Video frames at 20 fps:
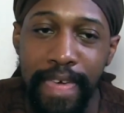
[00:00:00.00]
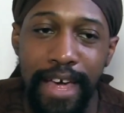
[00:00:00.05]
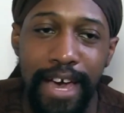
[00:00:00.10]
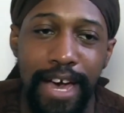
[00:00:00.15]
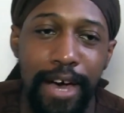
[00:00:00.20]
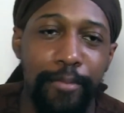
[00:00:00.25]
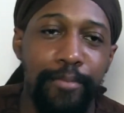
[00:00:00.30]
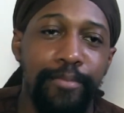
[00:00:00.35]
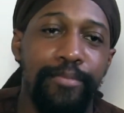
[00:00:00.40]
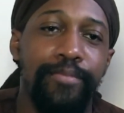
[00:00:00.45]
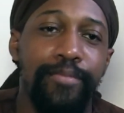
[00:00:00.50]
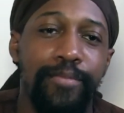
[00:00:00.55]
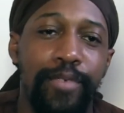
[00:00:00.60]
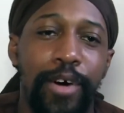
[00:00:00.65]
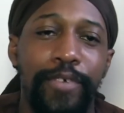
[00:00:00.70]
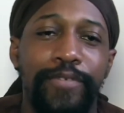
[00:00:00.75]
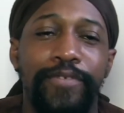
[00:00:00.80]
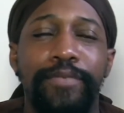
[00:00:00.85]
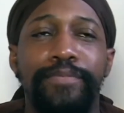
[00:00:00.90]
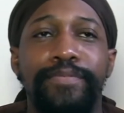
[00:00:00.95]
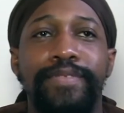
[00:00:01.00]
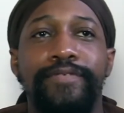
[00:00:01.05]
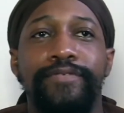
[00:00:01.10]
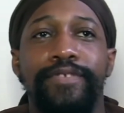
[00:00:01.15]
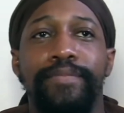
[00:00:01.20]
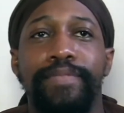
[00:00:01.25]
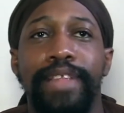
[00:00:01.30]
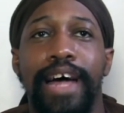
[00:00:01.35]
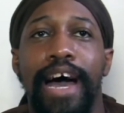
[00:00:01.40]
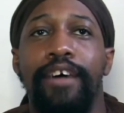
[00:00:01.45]
Well,
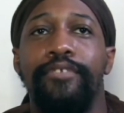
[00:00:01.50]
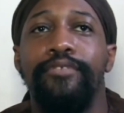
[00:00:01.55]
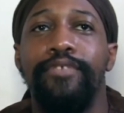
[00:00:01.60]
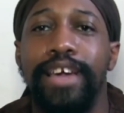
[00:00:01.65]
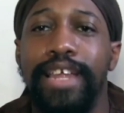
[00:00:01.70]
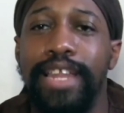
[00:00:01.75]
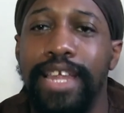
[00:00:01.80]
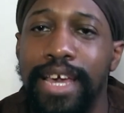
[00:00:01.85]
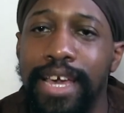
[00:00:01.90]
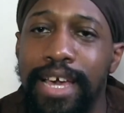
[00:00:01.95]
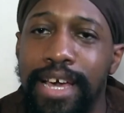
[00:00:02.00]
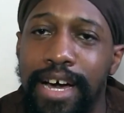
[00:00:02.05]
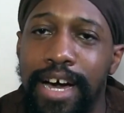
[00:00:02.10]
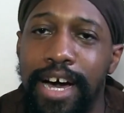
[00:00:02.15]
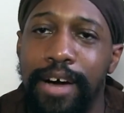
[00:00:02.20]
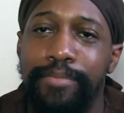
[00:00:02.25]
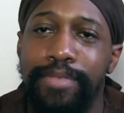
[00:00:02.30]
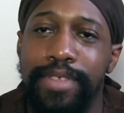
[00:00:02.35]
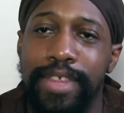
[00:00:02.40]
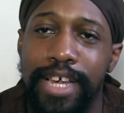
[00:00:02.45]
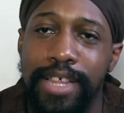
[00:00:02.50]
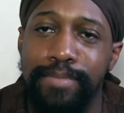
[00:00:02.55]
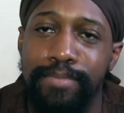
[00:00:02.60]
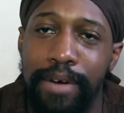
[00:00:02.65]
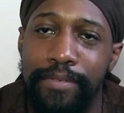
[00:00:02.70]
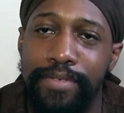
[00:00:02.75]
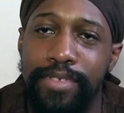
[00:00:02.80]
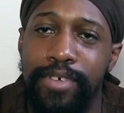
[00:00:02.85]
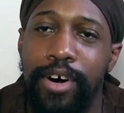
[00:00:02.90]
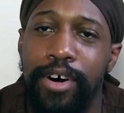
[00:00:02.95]
from now really, 6
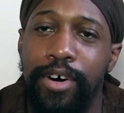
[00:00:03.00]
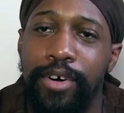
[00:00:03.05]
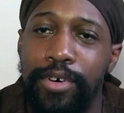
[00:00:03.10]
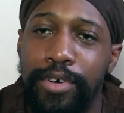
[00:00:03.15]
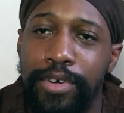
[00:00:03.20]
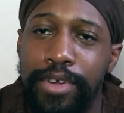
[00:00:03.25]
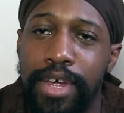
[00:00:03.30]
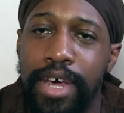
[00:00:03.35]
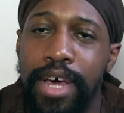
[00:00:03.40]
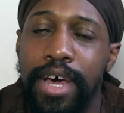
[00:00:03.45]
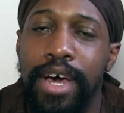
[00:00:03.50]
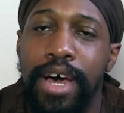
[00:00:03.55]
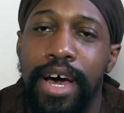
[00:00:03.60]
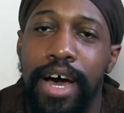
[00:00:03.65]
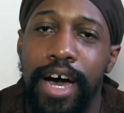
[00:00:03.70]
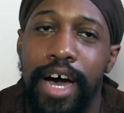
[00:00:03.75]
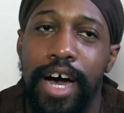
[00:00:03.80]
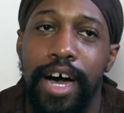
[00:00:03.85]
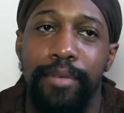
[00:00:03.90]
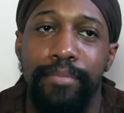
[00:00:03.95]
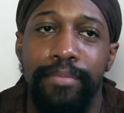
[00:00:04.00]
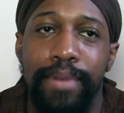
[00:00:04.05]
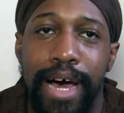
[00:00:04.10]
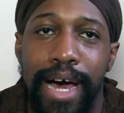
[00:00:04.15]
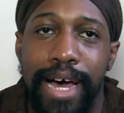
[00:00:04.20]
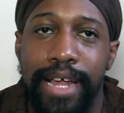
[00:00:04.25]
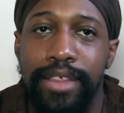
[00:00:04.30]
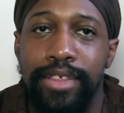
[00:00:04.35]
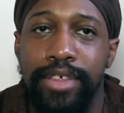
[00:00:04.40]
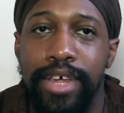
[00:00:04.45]
months old,
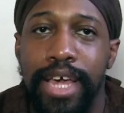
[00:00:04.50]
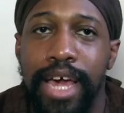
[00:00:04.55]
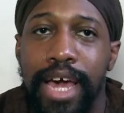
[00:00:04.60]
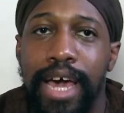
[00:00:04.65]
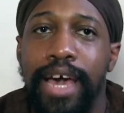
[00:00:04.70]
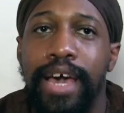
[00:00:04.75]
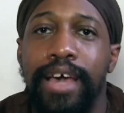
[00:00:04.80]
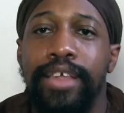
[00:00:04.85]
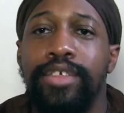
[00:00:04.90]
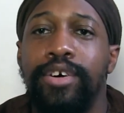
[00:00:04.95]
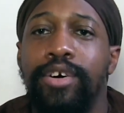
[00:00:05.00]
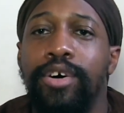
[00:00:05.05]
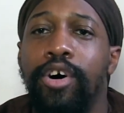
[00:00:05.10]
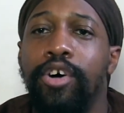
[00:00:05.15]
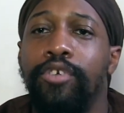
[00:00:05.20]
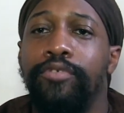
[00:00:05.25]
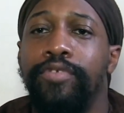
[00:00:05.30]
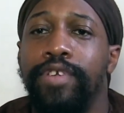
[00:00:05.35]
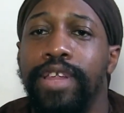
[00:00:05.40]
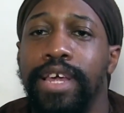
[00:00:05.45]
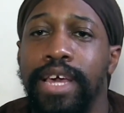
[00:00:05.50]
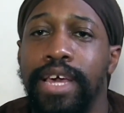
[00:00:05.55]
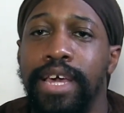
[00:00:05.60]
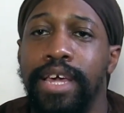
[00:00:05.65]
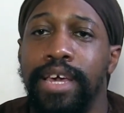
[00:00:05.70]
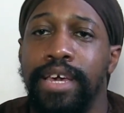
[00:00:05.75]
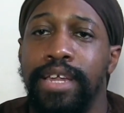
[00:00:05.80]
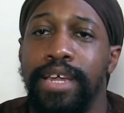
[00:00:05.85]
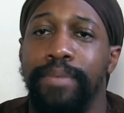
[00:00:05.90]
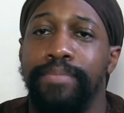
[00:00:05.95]
and so yeah, so
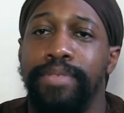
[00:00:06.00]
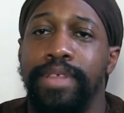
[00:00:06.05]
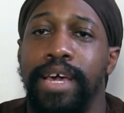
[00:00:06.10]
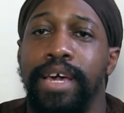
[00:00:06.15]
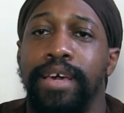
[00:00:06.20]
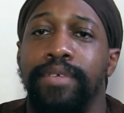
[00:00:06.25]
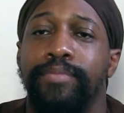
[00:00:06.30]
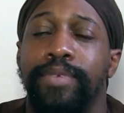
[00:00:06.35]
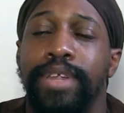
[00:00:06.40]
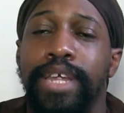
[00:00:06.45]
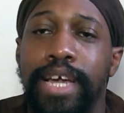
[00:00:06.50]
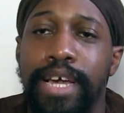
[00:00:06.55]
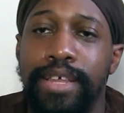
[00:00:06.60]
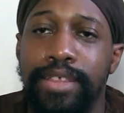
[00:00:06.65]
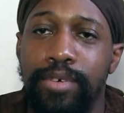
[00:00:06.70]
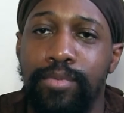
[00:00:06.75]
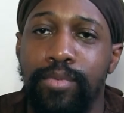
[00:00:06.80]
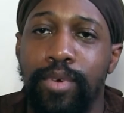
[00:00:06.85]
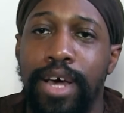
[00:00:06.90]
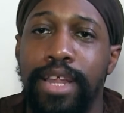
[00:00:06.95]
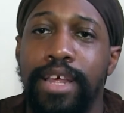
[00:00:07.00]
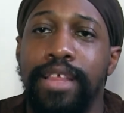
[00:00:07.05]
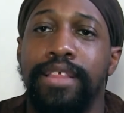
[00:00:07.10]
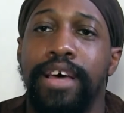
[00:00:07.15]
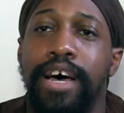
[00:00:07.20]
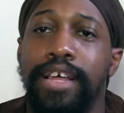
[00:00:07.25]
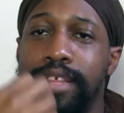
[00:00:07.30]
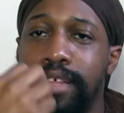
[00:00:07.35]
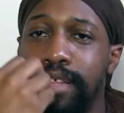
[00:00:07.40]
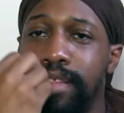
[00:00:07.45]
hopefully, you know what I'm saying, when he gets to word and
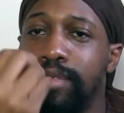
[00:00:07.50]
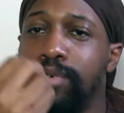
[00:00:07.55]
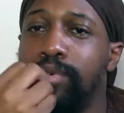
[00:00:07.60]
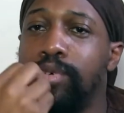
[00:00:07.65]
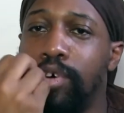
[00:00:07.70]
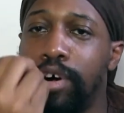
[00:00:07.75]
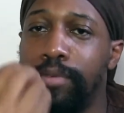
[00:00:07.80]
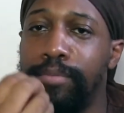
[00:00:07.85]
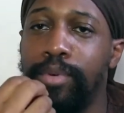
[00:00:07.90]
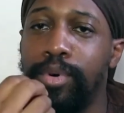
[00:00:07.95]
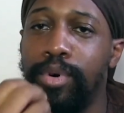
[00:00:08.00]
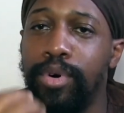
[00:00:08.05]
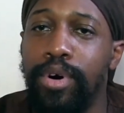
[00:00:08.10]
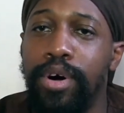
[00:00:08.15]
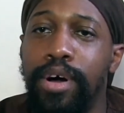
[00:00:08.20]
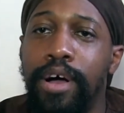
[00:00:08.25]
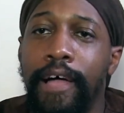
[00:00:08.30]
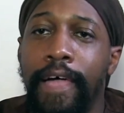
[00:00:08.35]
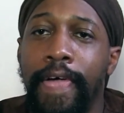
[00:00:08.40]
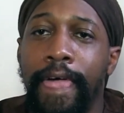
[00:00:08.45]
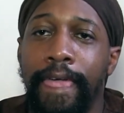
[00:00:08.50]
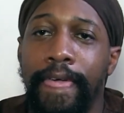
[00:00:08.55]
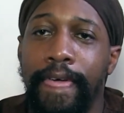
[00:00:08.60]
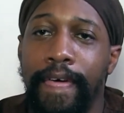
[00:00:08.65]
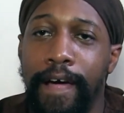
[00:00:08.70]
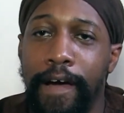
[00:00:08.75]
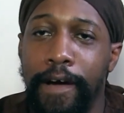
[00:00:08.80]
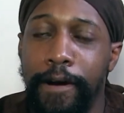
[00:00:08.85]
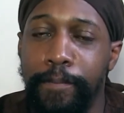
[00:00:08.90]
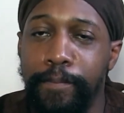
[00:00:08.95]
starts to talk more,
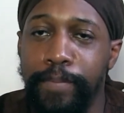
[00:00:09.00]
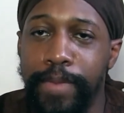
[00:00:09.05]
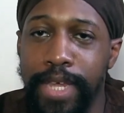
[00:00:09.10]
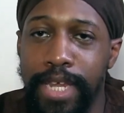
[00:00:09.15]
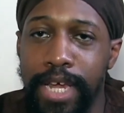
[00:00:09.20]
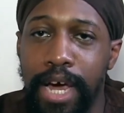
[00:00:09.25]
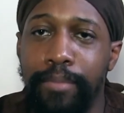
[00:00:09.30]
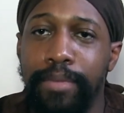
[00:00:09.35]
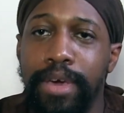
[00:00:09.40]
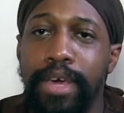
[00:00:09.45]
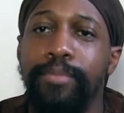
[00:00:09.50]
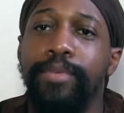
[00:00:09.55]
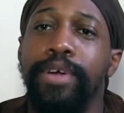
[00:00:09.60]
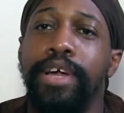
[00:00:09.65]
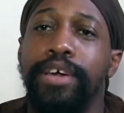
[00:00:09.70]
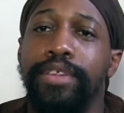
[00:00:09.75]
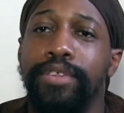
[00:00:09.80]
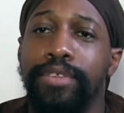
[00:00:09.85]
you know what I mean,